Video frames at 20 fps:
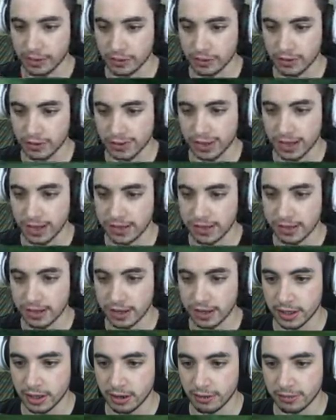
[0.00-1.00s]
There just isn't
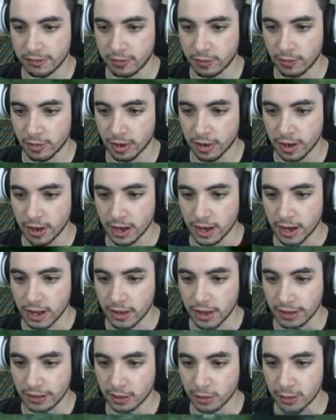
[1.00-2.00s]
enough for
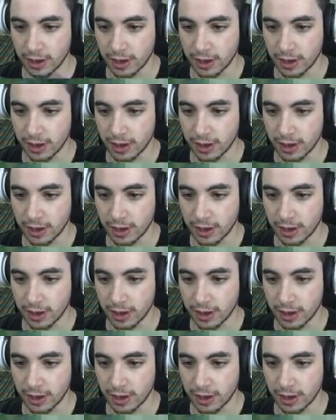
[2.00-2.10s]
like the